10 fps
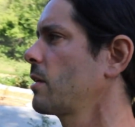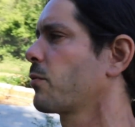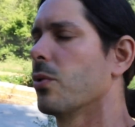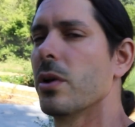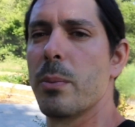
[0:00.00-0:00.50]
I've
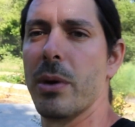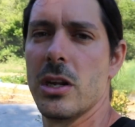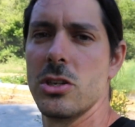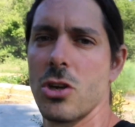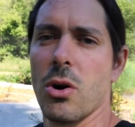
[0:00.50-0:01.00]
really been
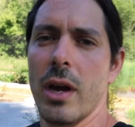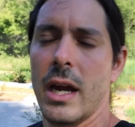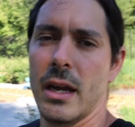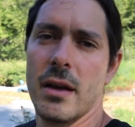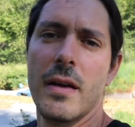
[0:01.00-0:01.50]

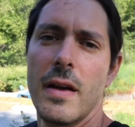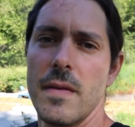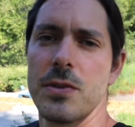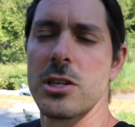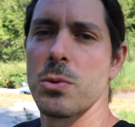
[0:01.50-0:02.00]
enjoying
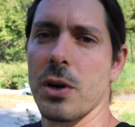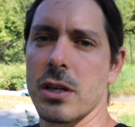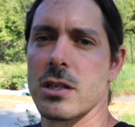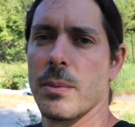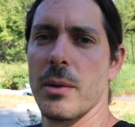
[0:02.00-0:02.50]
just
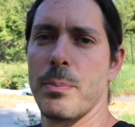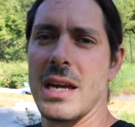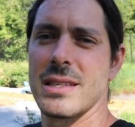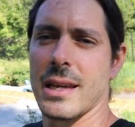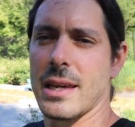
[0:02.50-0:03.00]
working some of the
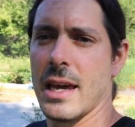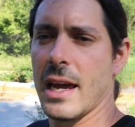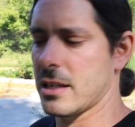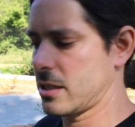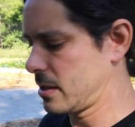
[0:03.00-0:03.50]
basic
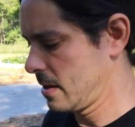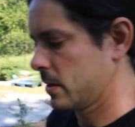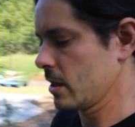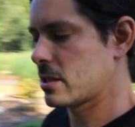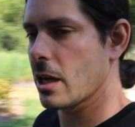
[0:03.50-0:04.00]
kicks.
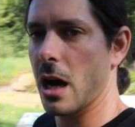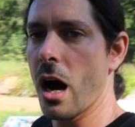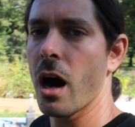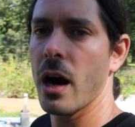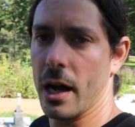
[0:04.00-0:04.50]
The
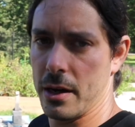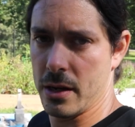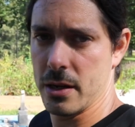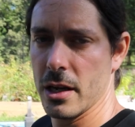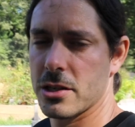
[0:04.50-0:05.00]
Sakaran,
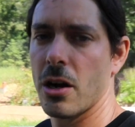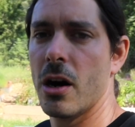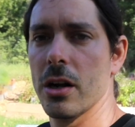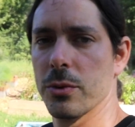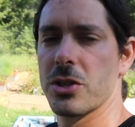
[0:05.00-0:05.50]
it's
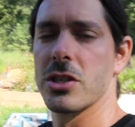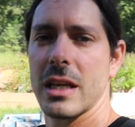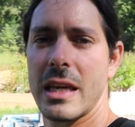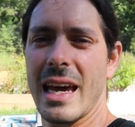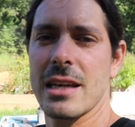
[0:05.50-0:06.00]
called, which is the
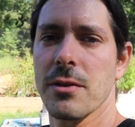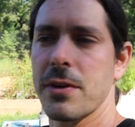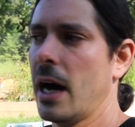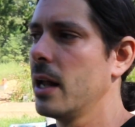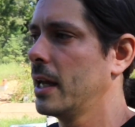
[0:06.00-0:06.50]
kicks of
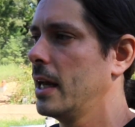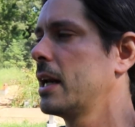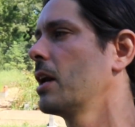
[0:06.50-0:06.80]
Kali, and then